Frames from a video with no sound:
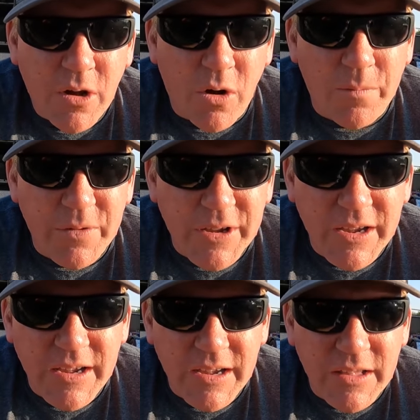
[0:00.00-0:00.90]

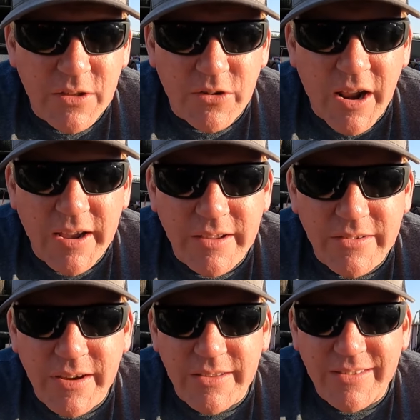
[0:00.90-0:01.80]
Hopefully the track
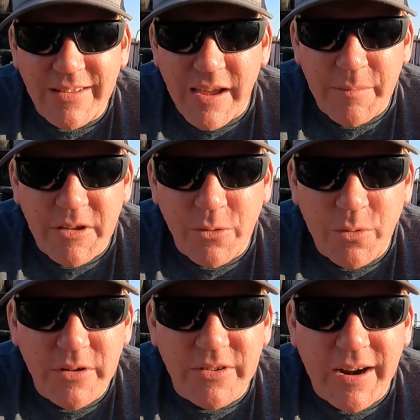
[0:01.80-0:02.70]
isn't as slimy as
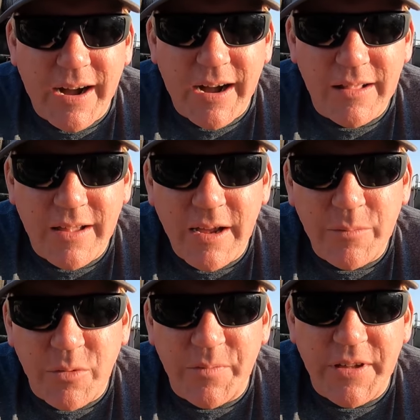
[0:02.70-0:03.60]
it was in hot
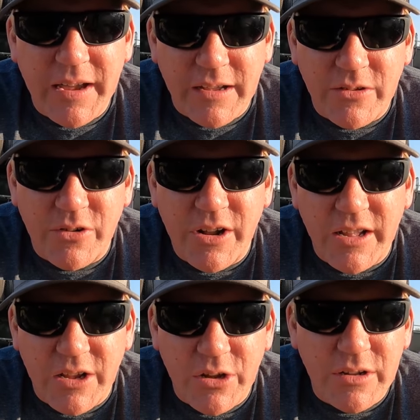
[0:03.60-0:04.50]
laps. Hopefully that gets
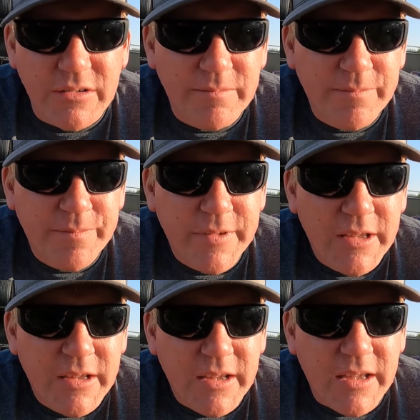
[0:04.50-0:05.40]
running good.
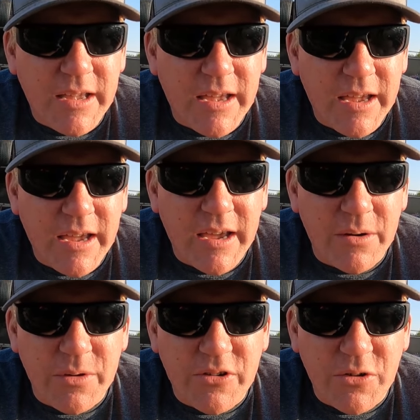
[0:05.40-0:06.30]

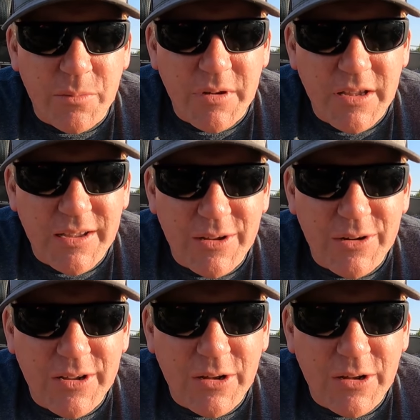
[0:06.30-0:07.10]
And we should be good